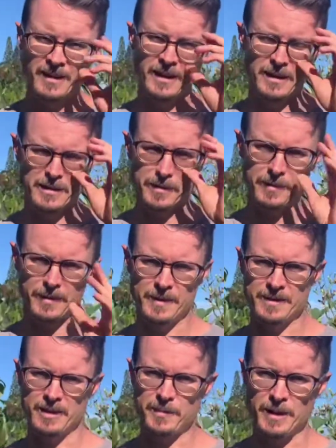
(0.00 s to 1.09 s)
on something
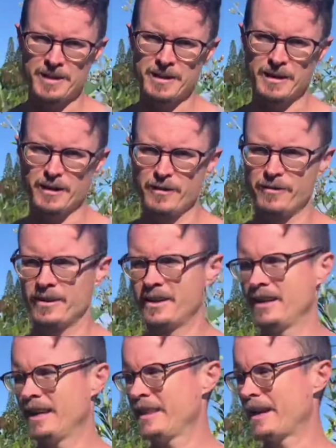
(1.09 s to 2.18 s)
that's expensive
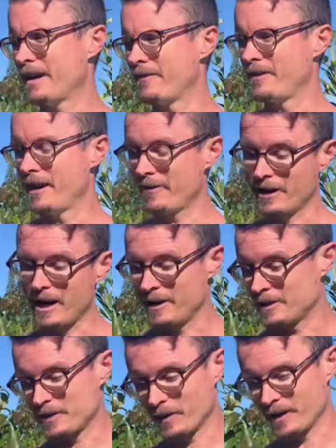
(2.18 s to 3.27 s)
that I've never gotten
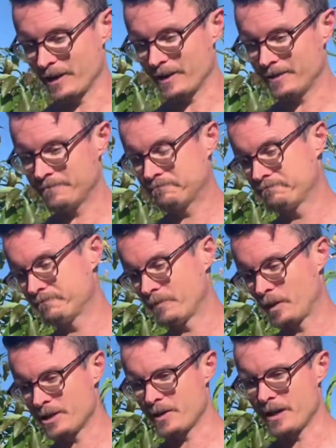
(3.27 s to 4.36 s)
it to work
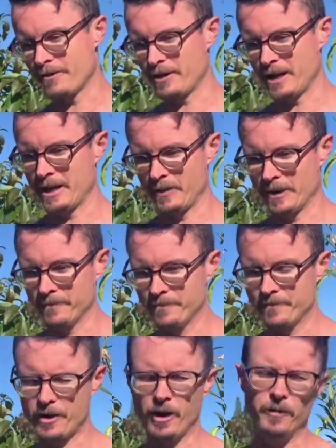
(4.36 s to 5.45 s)
whatsoever anywhere.
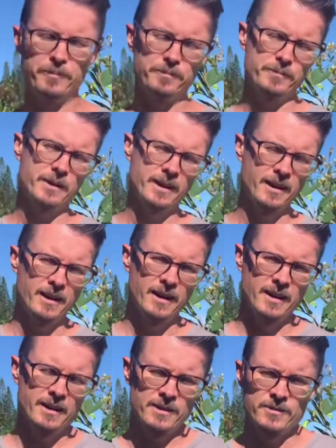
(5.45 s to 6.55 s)
So
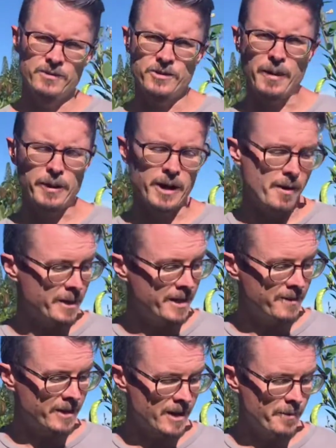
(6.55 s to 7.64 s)
drop a comment
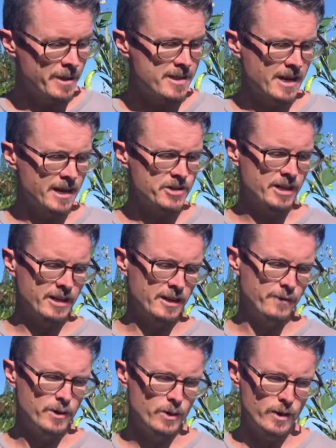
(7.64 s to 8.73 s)
in the comments section
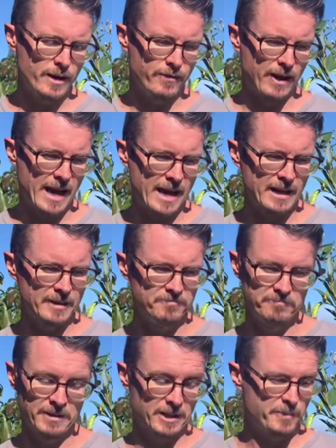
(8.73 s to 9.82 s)
if you have had
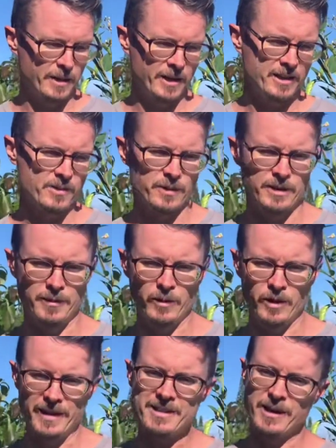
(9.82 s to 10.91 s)
experience with neem
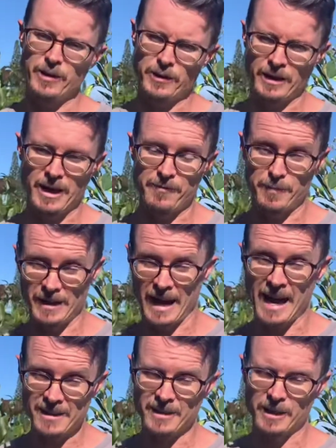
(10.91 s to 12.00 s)
oil. That's the other thing I've been
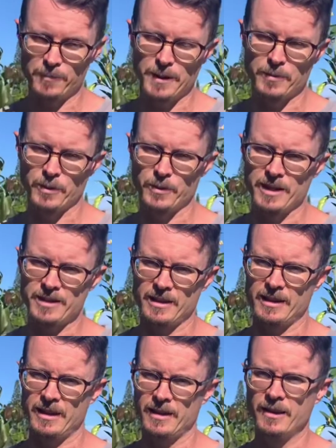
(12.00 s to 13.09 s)
asking people
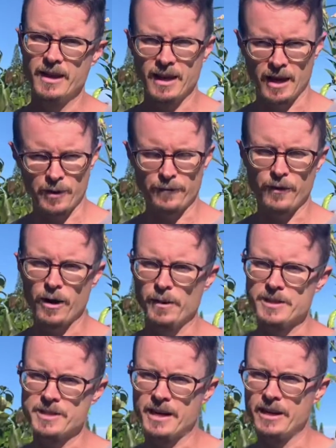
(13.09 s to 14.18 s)
recently, other
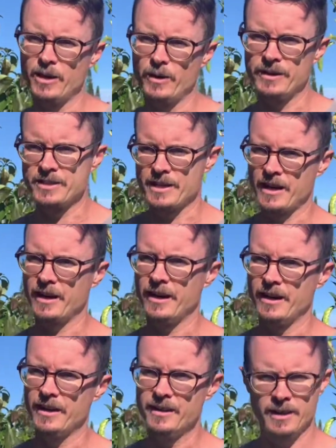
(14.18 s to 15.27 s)
farmers that I know in this
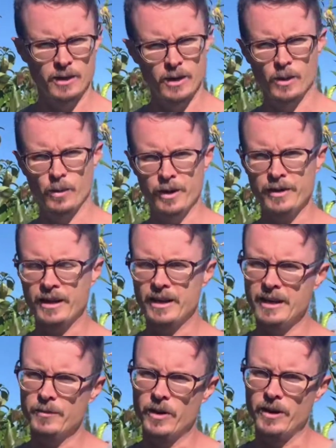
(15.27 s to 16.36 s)
area, what do you think of
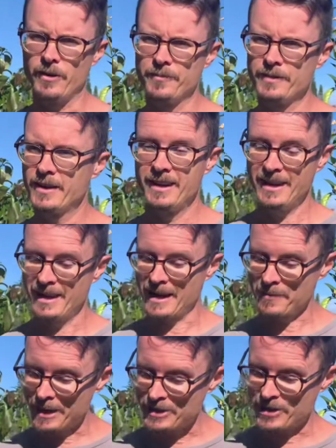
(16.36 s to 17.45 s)
neem oil? And
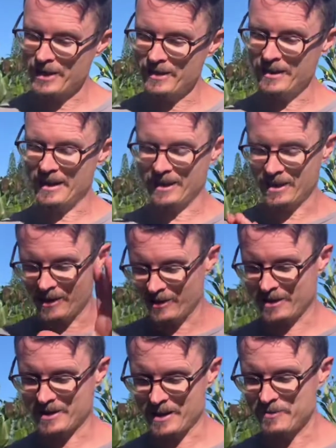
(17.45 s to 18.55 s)
I'm not trying to like color
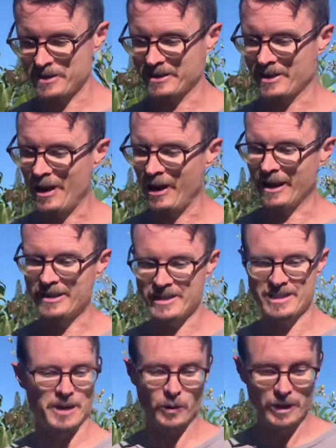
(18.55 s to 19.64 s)
the subject at all. I just
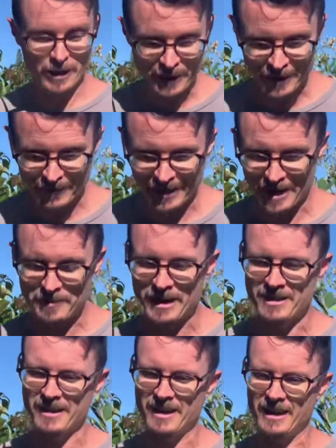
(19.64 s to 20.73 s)
say, what do you think of it? I'm not
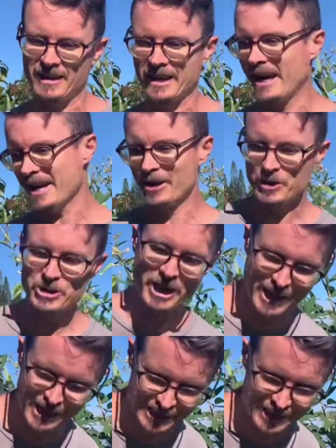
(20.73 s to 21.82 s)
saying like, hey, don't you
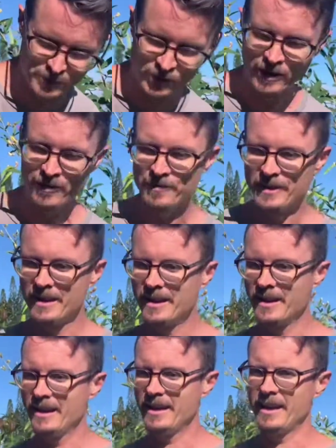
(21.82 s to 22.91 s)
hate neem oil?
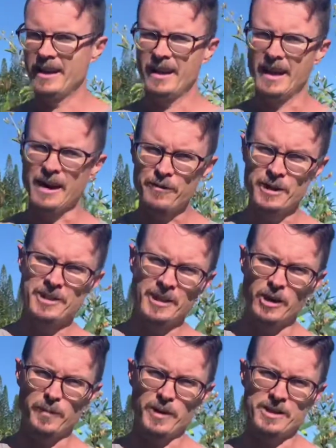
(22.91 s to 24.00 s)
Every
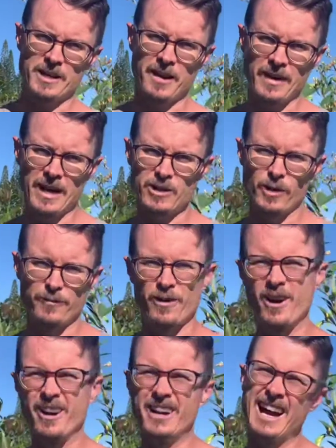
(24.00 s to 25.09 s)
single person I've asked so
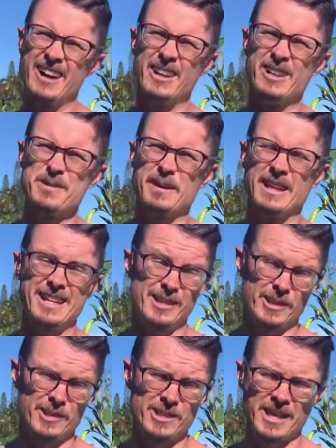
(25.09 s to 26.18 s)
far, I don't know, it's been like
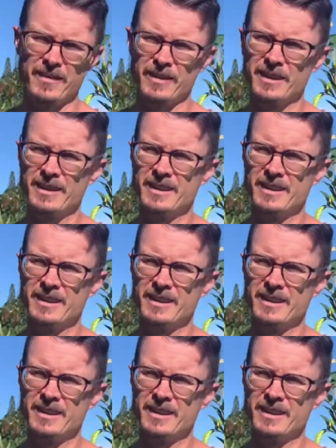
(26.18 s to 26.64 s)
6 or 7,